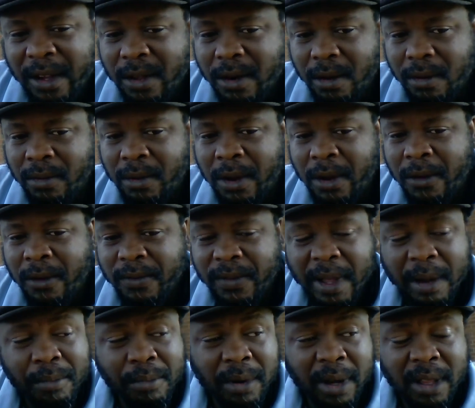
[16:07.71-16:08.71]
You don't know if
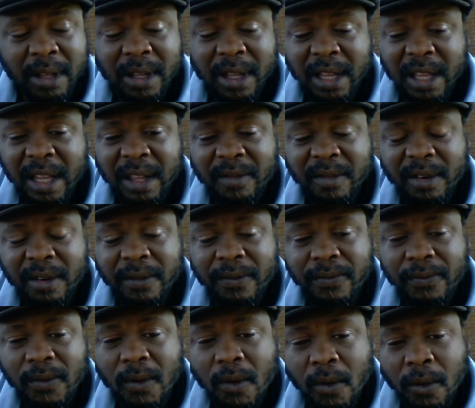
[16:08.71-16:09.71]
that brother can even
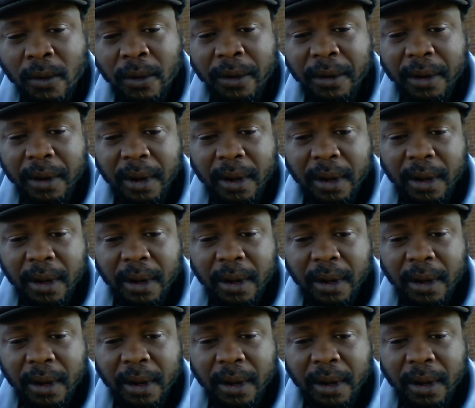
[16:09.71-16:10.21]
afford